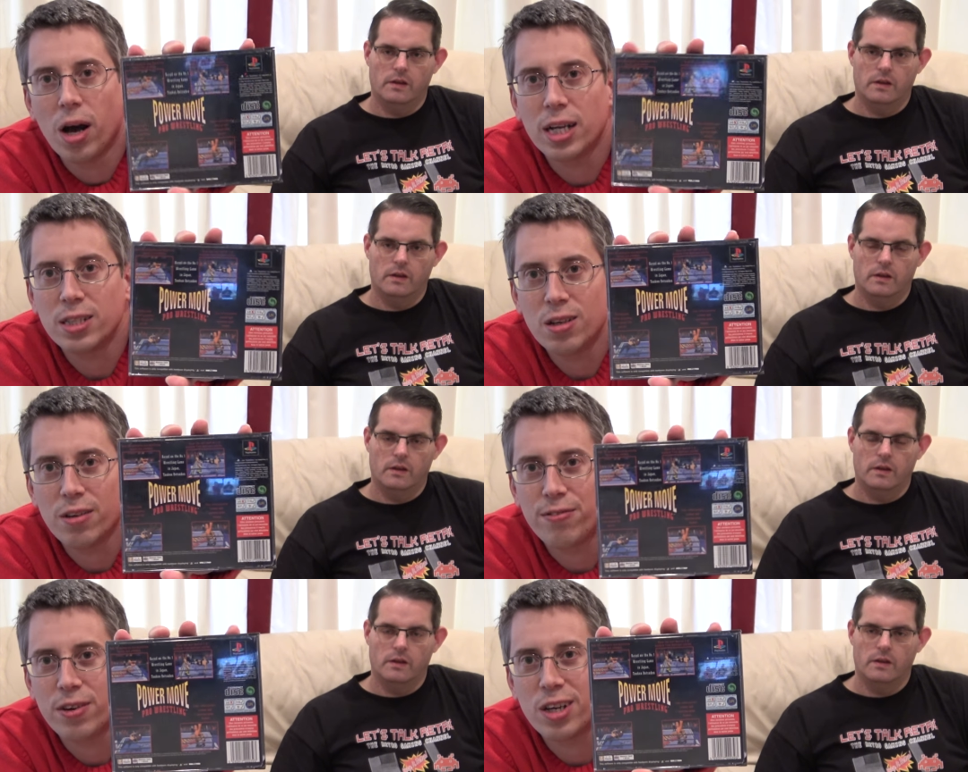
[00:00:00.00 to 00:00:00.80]
Speaker 1: I do
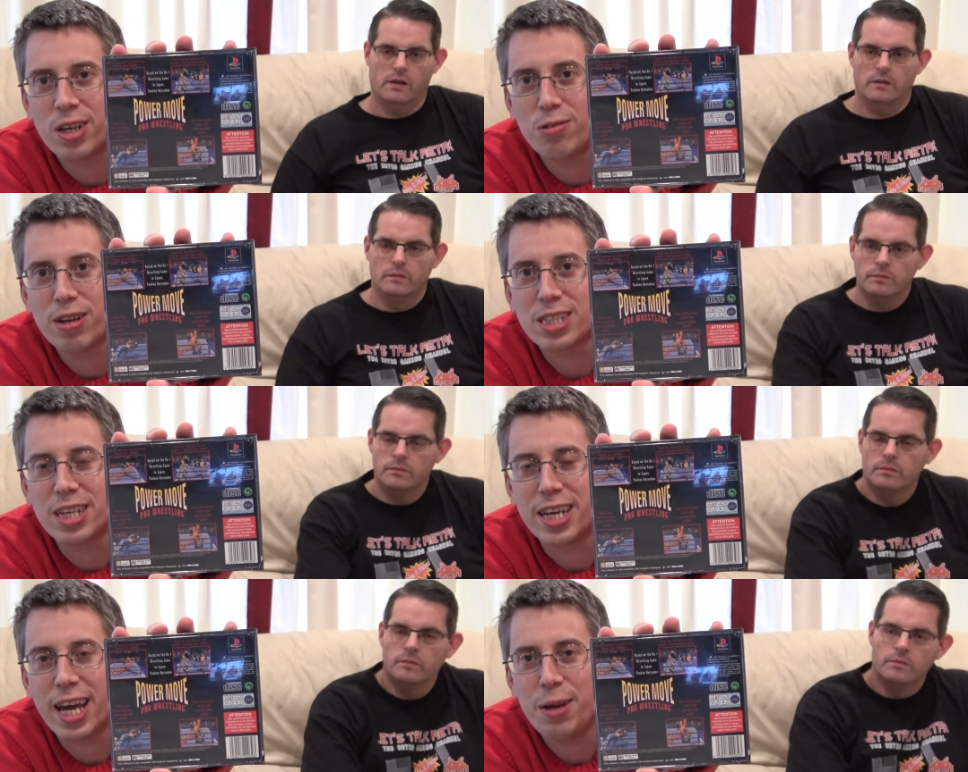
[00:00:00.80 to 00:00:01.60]
love a good
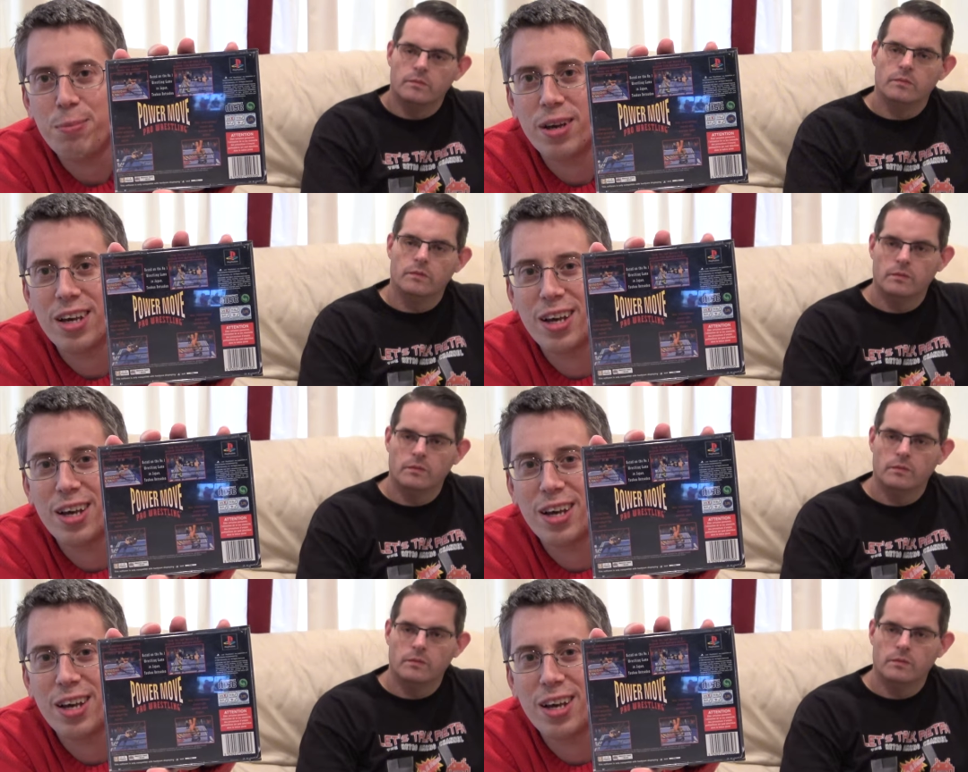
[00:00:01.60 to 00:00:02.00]
wrestling game,